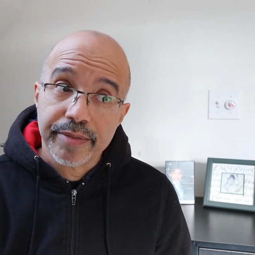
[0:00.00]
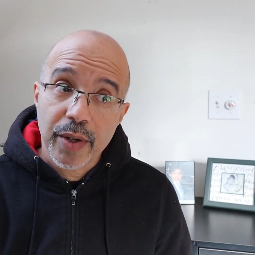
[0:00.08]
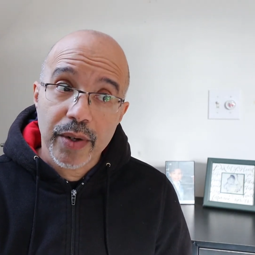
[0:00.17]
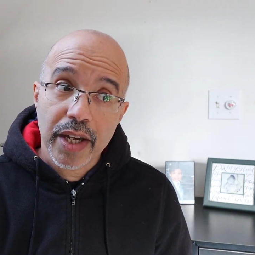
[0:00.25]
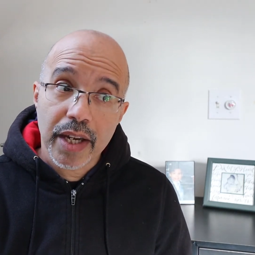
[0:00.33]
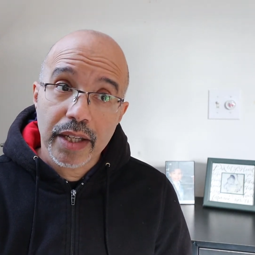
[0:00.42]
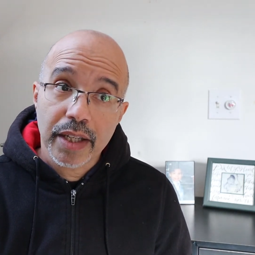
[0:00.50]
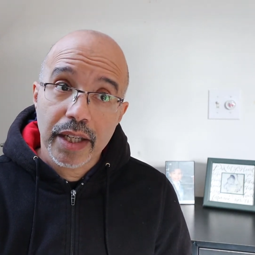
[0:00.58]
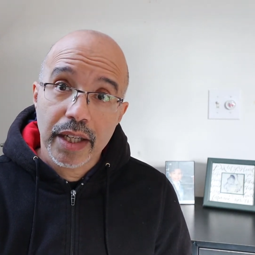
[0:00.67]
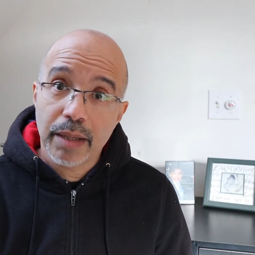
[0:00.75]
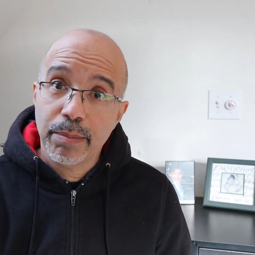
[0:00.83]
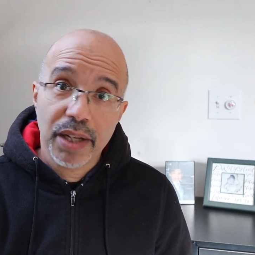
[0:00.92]
Okay?
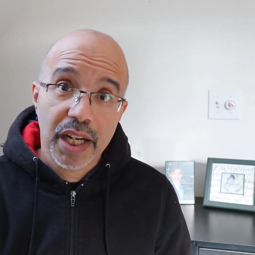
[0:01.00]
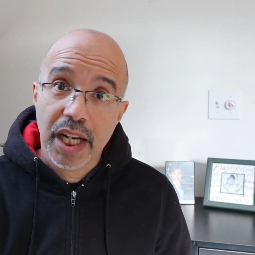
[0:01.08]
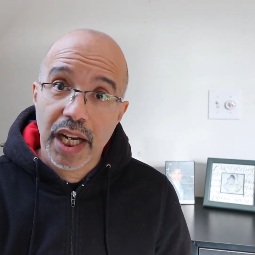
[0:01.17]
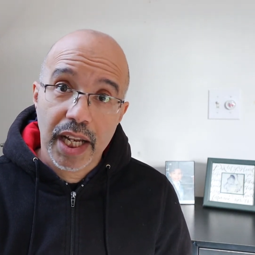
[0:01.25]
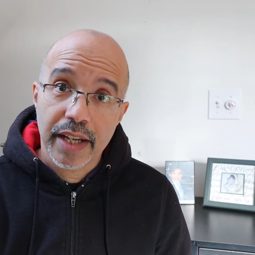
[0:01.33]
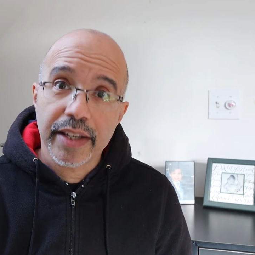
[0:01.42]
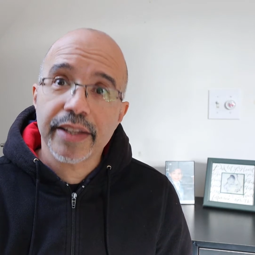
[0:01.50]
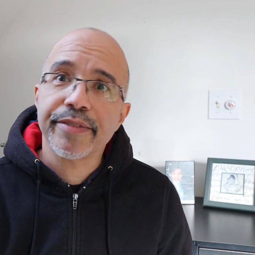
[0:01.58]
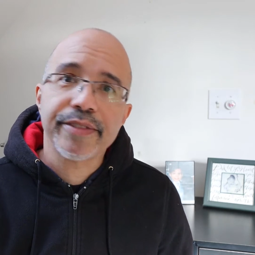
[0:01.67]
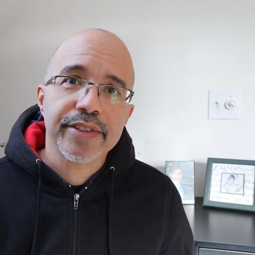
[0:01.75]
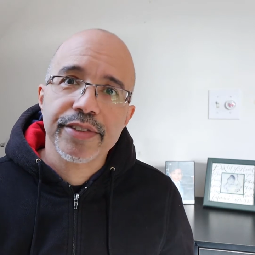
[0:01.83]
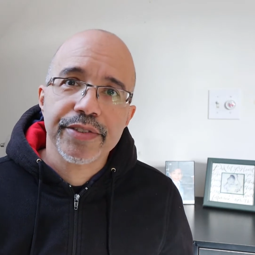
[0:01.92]
Inputted
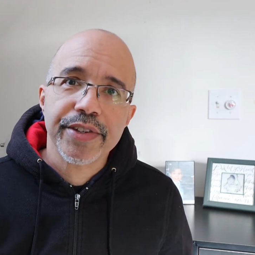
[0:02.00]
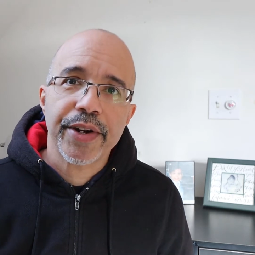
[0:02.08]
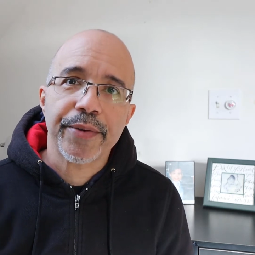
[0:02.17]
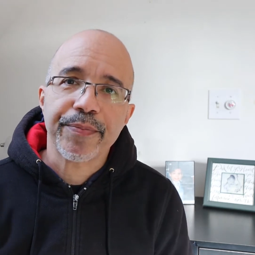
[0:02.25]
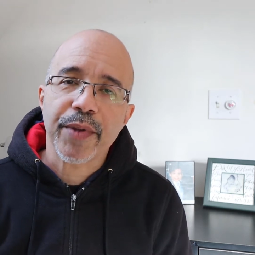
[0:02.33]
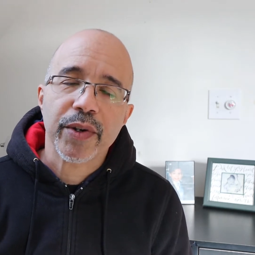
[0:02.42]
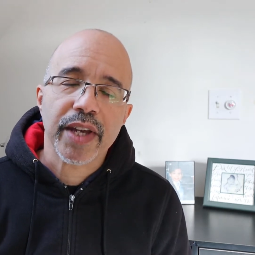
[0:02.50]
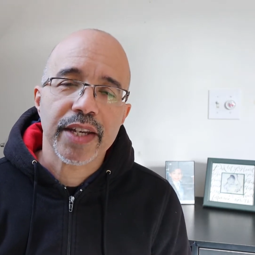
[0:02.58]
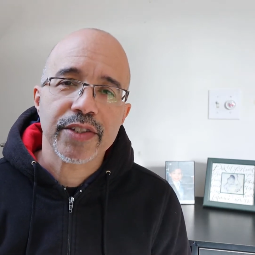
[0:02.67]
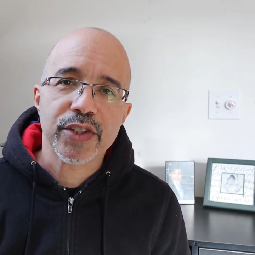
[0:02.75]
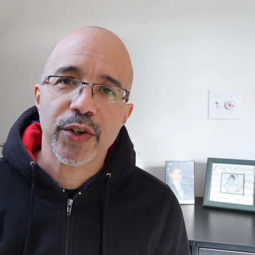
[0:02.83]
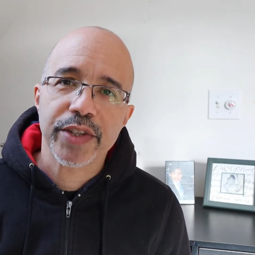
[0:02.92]
it. Okay.
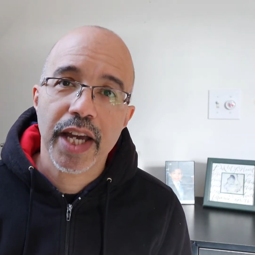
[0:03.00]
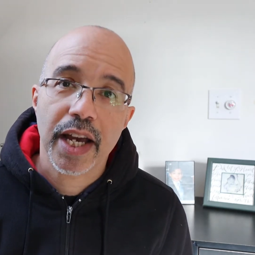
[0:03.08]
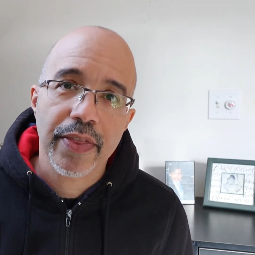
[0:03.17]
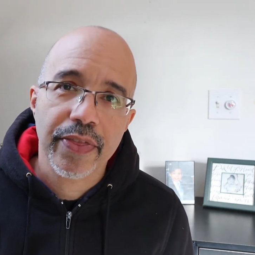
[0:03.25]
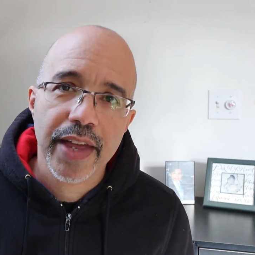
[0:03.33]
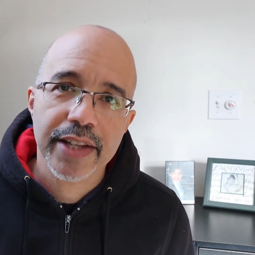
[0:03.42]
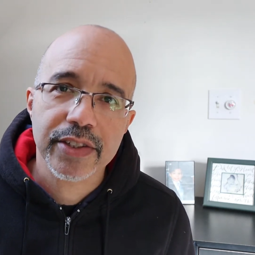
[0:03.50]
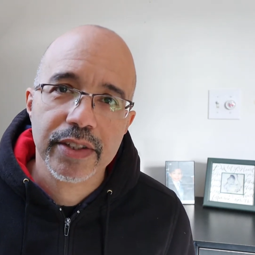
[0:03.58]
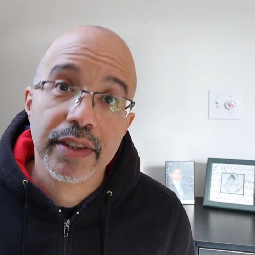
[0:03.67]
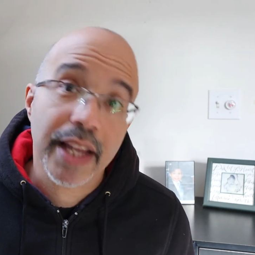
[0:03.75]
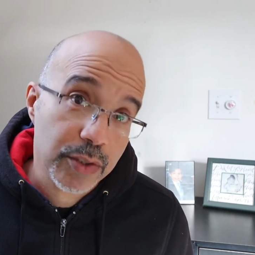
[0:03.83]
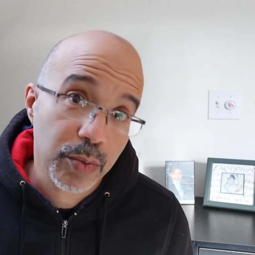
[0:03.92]
So yeah,
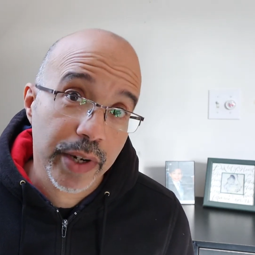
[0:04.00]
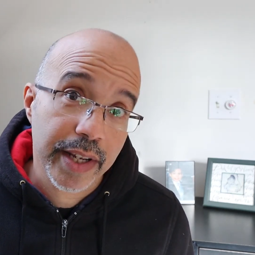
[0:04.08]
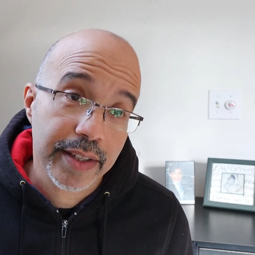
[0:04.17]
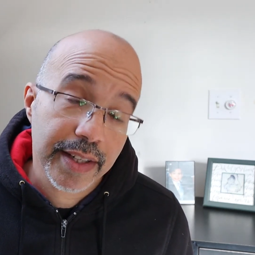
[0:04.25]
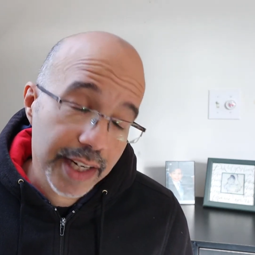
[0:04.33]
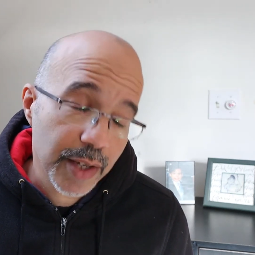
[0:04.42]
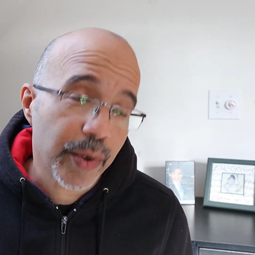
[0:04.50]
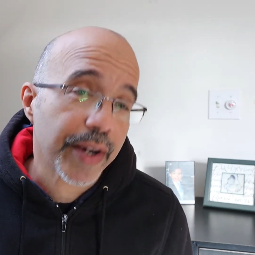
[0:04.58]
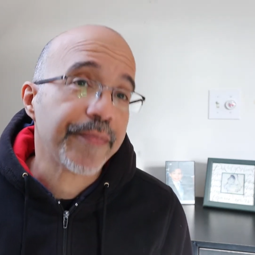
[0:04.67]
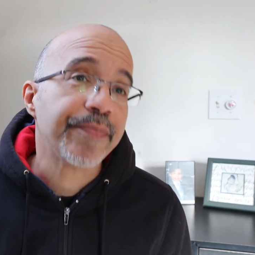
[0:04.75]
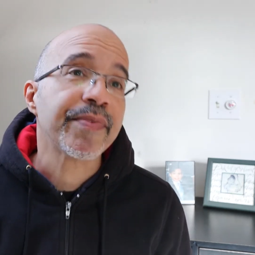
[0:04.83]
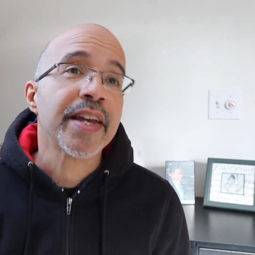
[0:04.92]
that's what I did anyway.
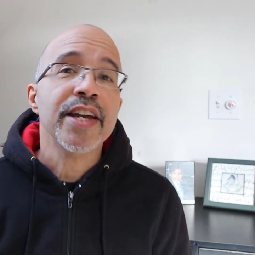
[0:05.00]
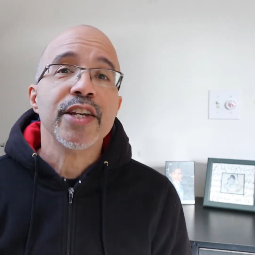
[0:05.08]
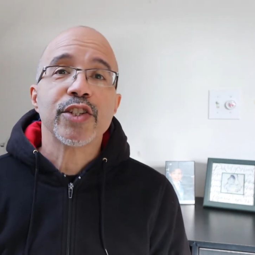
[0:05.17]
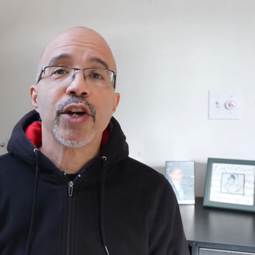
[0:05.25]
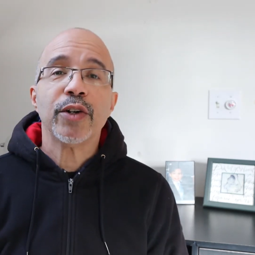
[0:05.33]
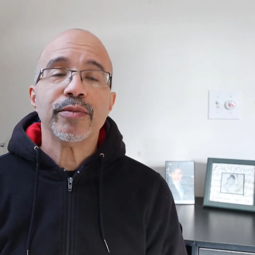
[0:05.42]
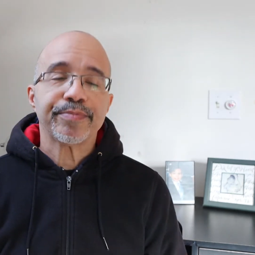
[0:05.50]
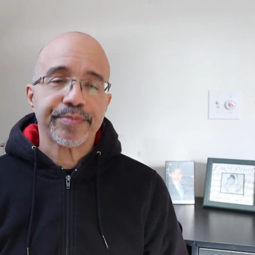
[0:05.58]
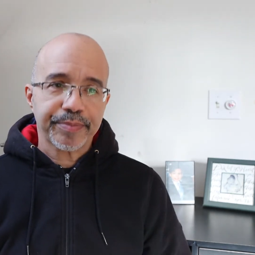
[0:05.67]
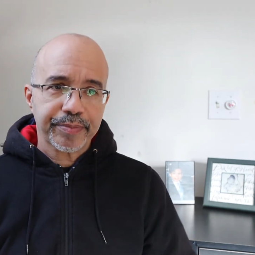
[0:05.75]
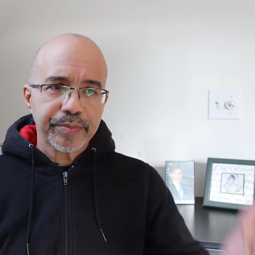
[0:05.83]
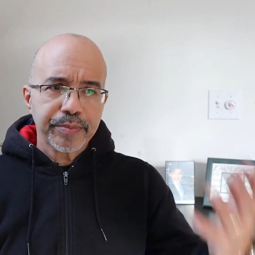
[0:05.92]
So
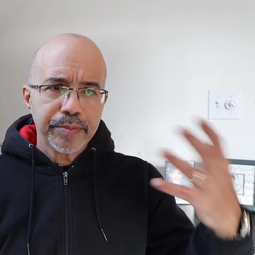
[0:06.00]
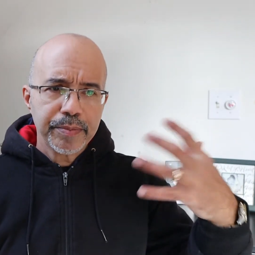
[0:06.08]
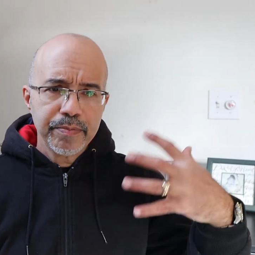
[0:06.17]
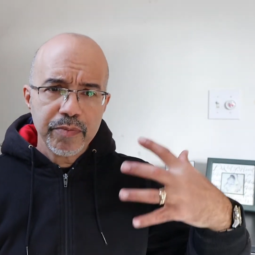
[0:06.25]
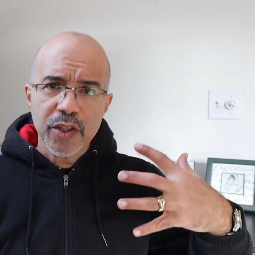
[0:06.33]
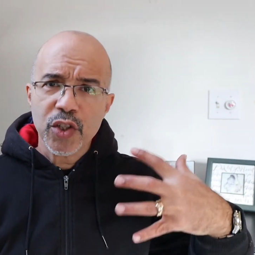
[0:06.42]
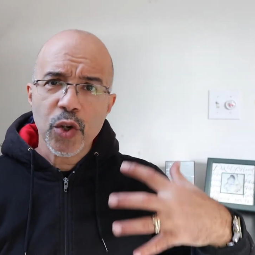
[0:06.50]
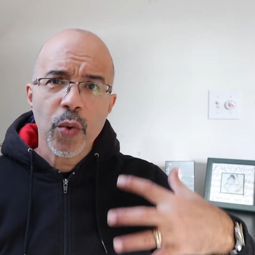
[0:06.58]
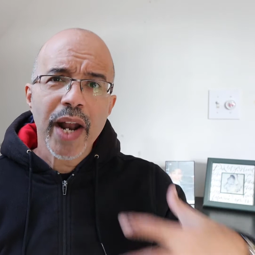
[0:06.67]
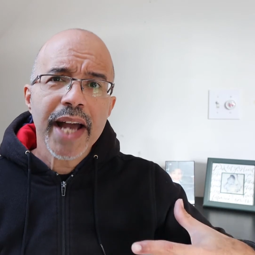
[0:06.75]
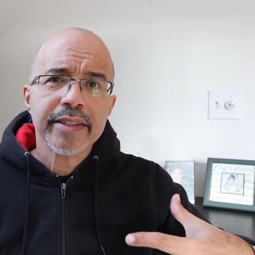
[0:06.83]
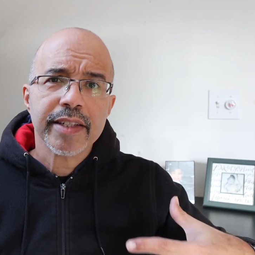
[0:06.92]

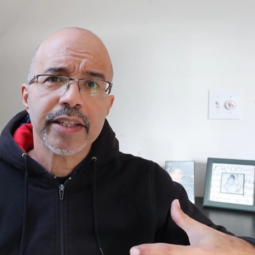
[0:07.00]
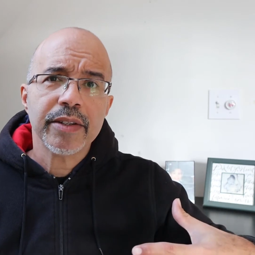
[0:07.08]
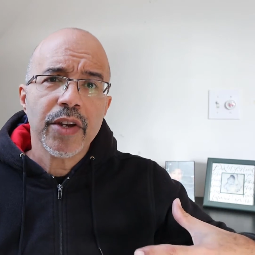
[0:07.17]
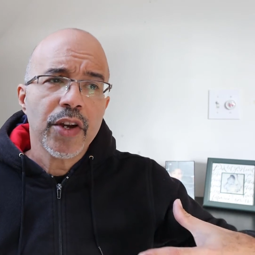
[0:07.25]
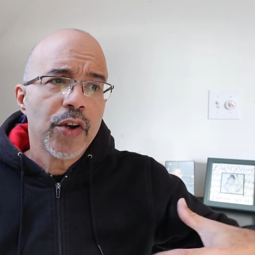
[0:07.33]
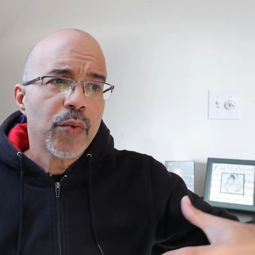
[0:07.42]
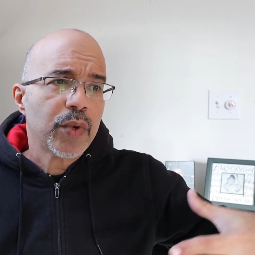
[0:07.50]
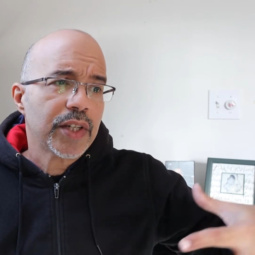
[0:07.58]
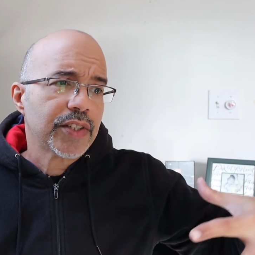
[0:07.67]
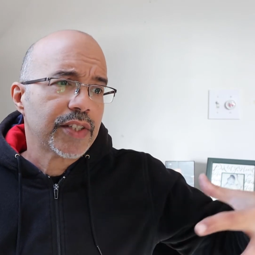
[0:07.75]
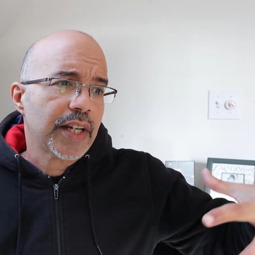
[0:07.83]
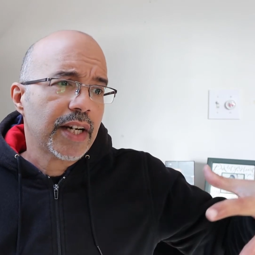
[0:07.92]
what I did
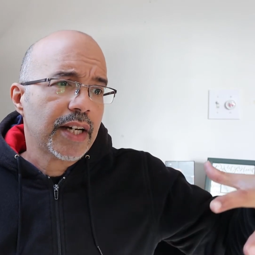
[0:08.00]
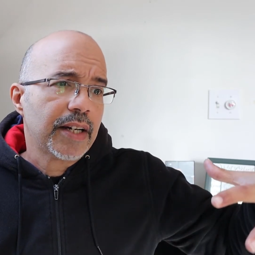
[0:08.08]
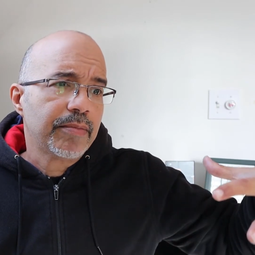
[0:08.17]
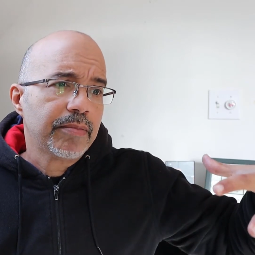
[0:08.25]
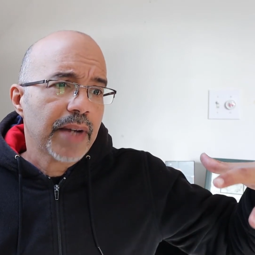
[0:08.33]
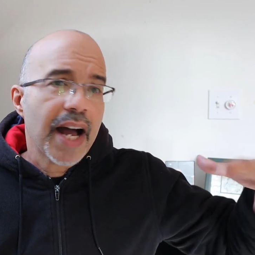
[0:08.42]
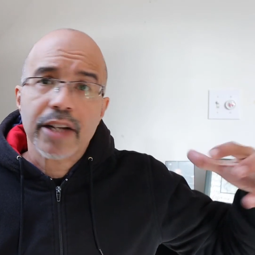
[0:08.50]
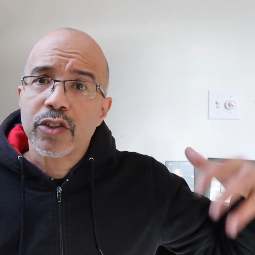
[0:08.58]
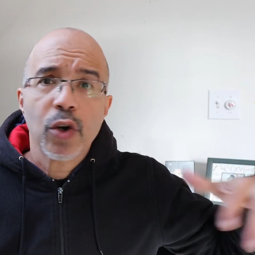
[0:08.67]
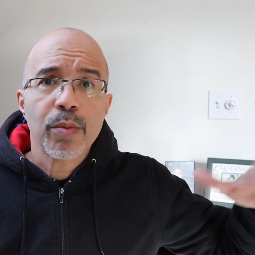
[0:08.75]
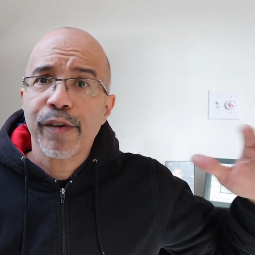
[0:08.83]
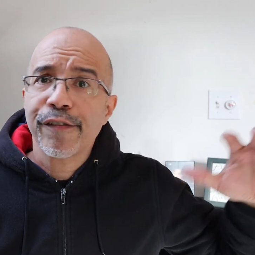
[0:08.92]
was
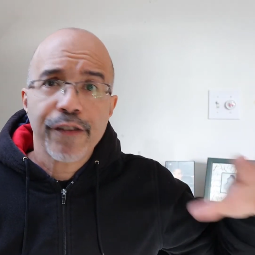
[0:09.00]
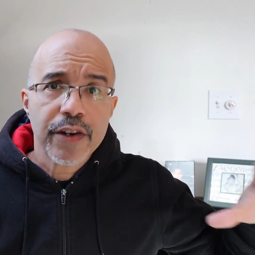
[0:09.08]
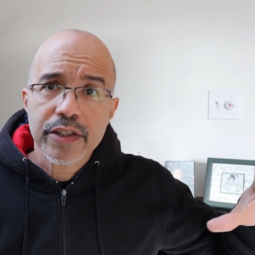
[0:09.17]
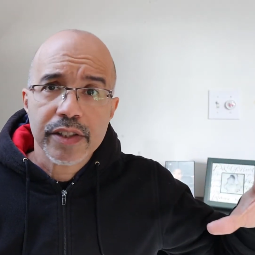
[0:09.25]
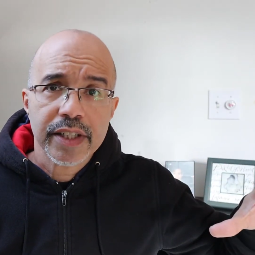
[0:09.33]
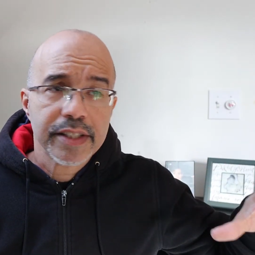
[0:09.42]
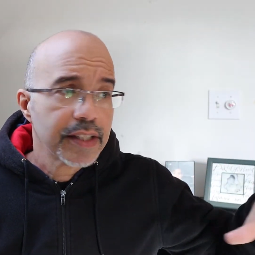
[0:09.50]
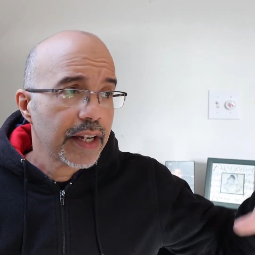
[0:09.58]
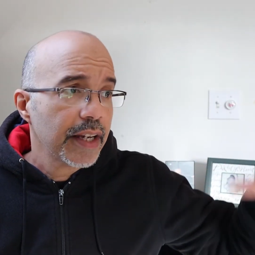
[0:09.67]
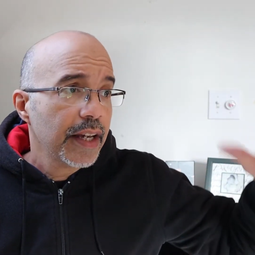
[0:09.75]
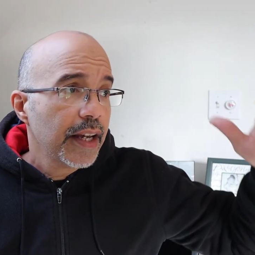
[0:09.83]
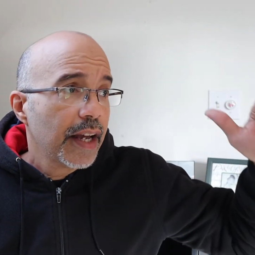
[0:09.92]
October 1st, let's
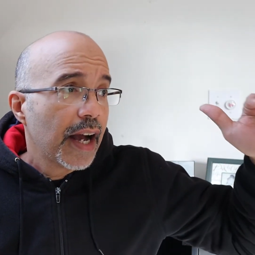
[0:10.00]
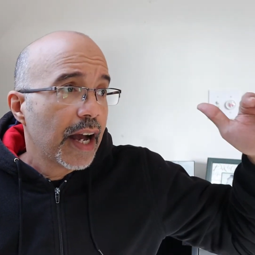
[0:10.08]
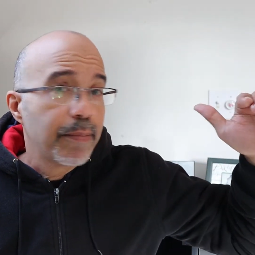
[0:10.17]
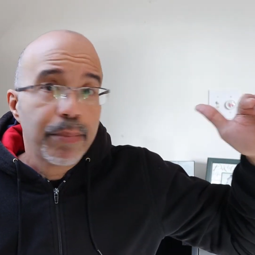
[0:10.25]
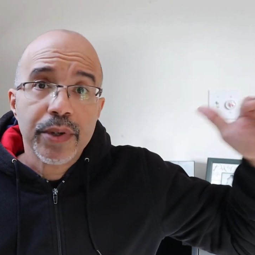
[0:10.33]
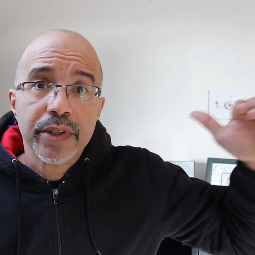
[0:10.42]
say, I